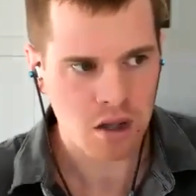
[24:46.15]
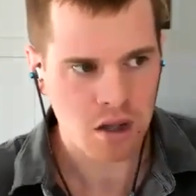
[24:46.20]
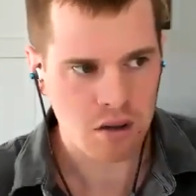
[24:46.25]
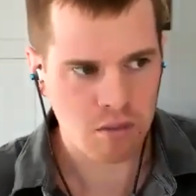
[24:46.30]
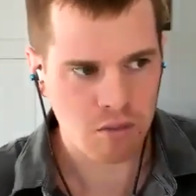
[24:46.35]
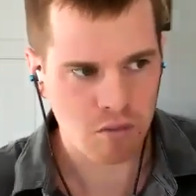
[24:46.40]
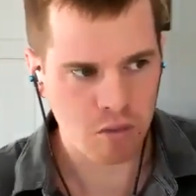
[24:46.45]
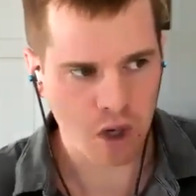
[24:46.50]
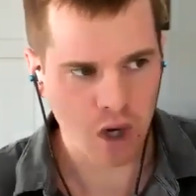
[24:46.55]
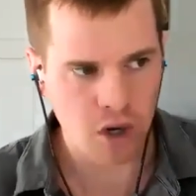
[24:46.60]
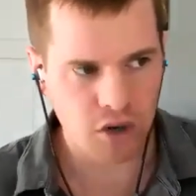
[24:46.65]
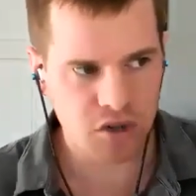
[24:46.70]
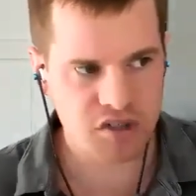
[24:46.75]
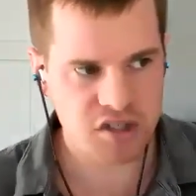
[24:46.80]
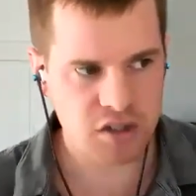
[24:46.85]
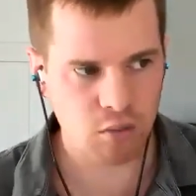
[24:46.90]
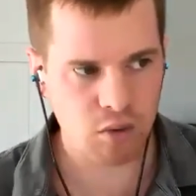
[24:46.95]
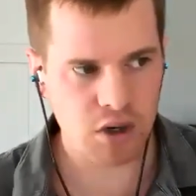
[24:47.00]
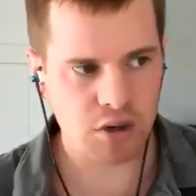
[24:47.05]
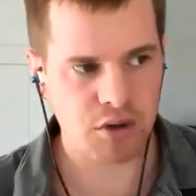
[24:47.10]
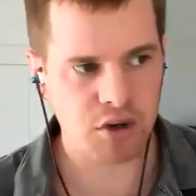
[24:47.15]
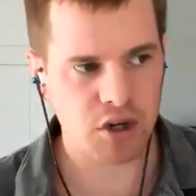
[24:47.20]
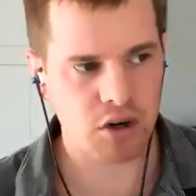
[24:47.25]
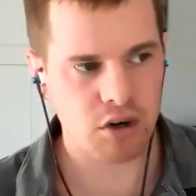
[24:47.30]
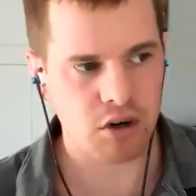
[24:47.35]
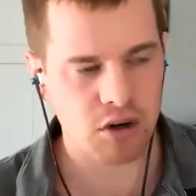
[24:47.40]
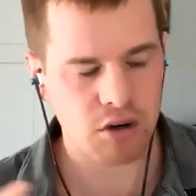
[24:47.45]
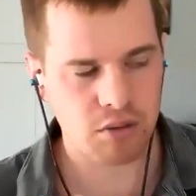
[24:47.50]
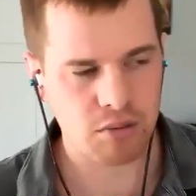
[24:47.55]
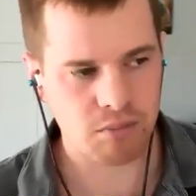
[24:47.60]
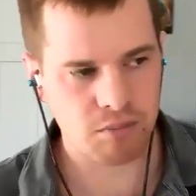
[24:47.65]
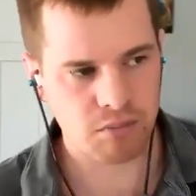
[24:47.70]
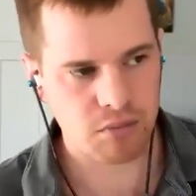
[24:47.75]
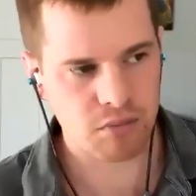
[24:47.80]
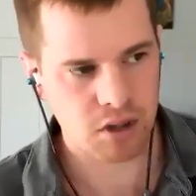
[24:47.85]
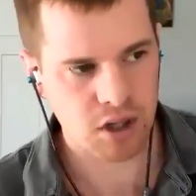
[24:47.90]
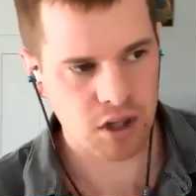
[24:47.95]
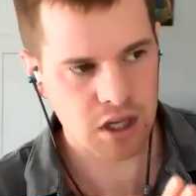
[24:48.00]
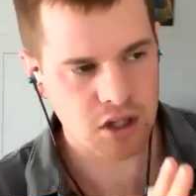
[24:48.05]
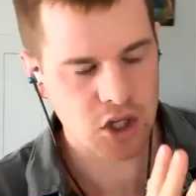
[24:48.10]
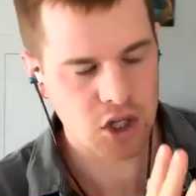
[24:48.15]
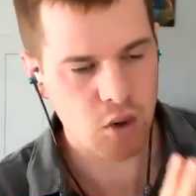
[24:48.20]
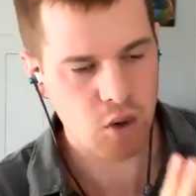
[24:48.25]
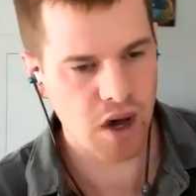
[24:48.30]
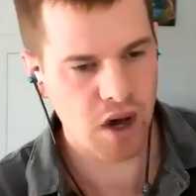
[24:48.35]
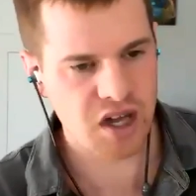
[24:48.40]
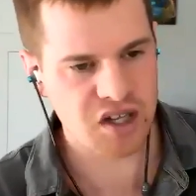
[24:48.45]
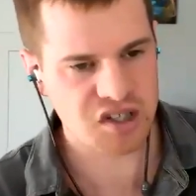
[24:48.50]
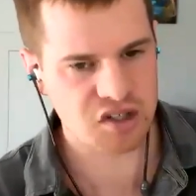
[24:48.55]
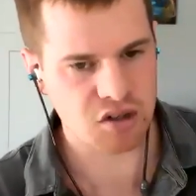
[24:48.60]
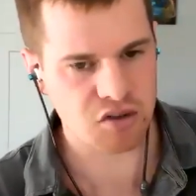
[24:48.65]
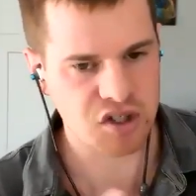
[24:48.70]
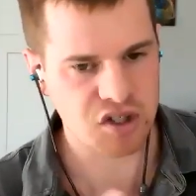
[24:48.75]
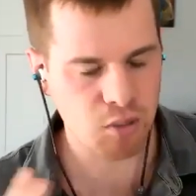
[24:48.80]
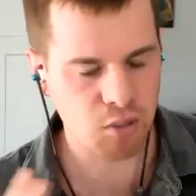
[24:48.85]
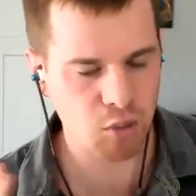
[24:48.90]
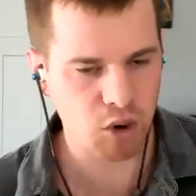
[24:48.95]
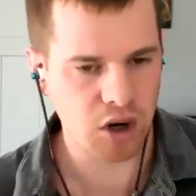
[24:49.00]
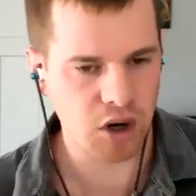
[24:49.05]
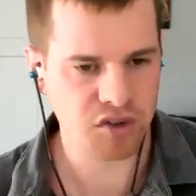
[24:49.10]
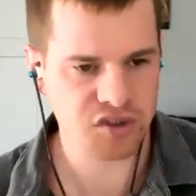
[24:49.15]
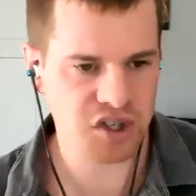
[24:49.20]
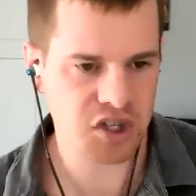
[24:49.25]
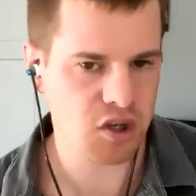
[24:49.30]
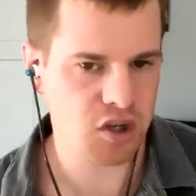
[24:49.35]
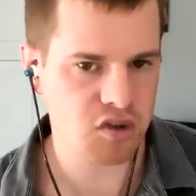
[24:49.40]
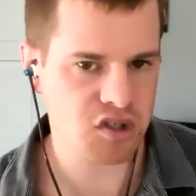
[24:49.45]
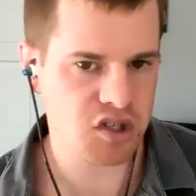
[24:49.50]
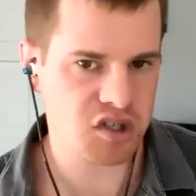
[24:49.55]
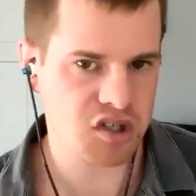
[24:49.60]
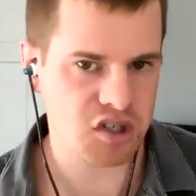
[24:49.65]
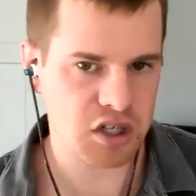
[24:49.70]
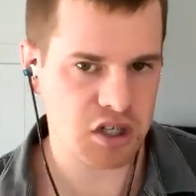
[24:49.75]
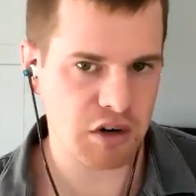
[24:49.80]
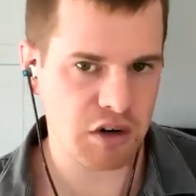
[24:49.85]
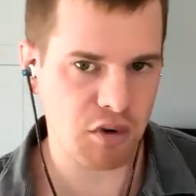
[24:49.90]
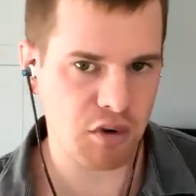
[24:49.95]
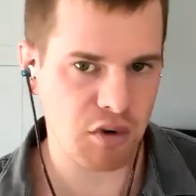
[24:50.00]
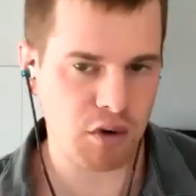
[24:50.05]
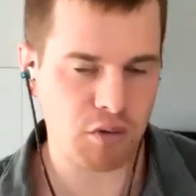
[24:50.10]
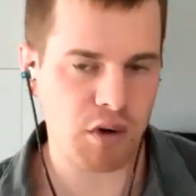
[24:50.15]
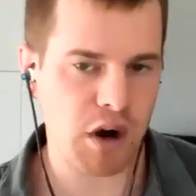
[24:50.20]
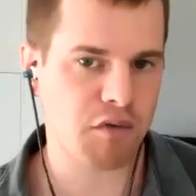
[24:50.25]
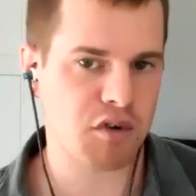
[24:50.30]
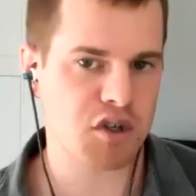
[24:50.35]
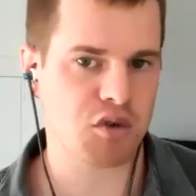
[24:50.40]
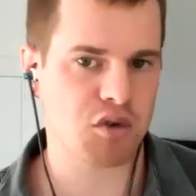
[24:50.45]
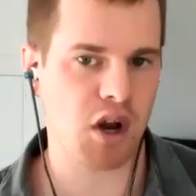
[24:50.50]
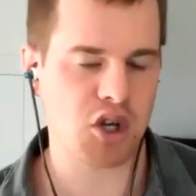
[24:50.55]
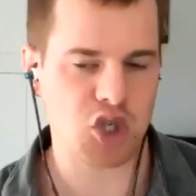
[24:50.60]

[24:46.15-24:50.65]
regardless of whether you're in U S or somewhere else that uses a different reference range.